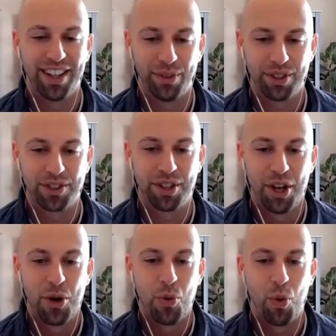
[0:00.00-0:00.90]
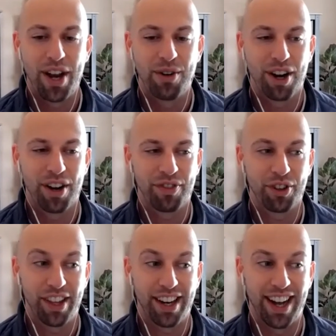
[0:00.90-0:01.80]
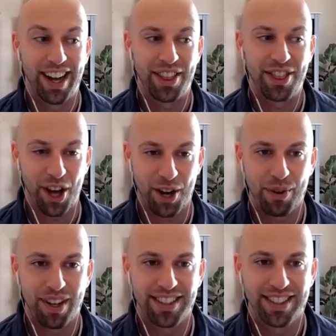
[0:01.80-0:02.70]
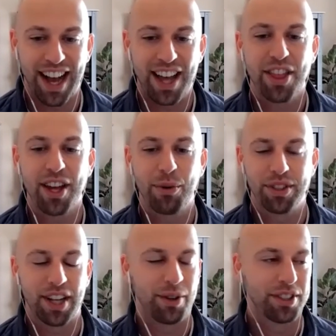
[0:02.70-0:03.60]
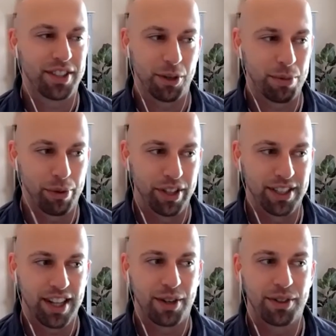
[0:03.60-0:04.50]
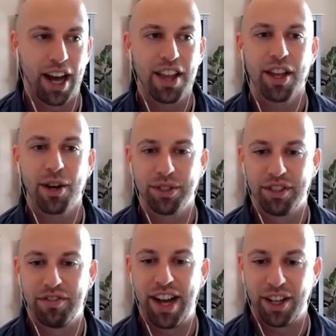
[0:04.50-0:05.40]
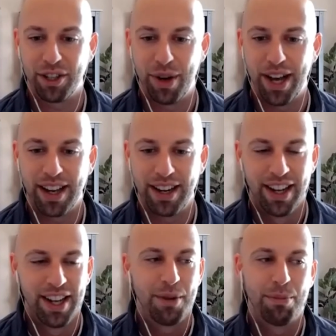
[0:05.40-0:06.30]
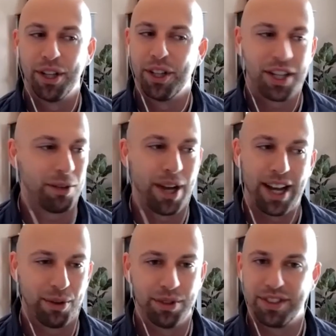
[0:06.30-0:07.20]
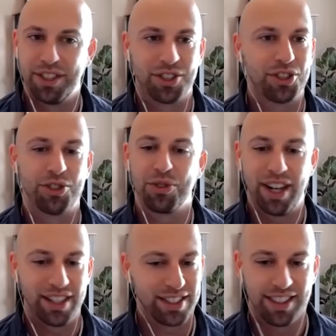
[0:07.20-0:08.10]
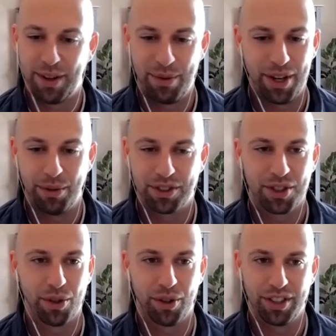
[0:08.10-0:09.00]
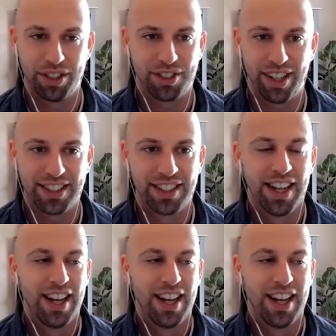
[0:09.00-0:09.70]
It was way rougher than I thought it was. I thought it was, I always tell people this, I, I thought it was a value add, but looking back, it was distressed. I mean, it was total distress.